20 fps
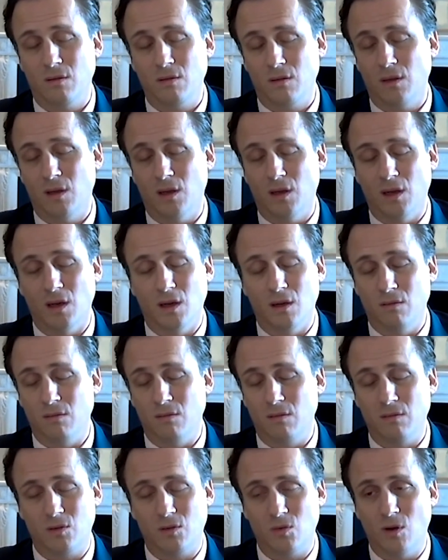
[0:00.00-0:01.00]

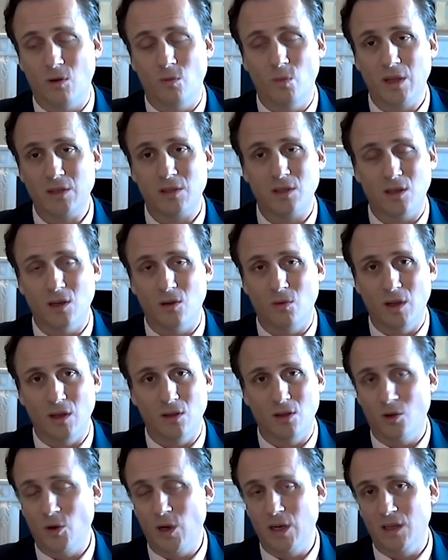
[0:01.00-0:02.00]
12 months ago we had
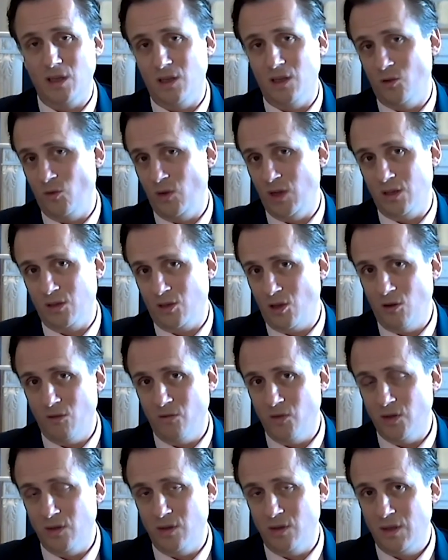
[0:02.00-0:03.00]
no idea we had
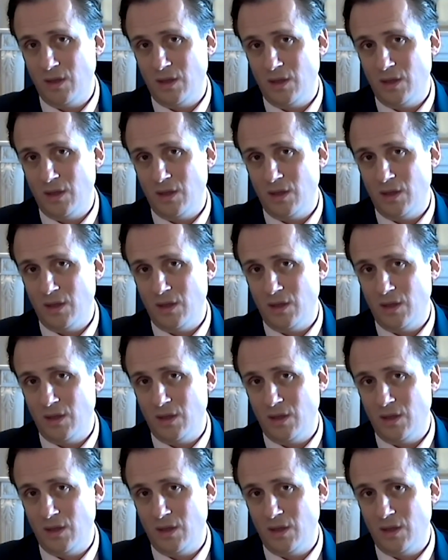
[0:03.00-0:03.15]
COVID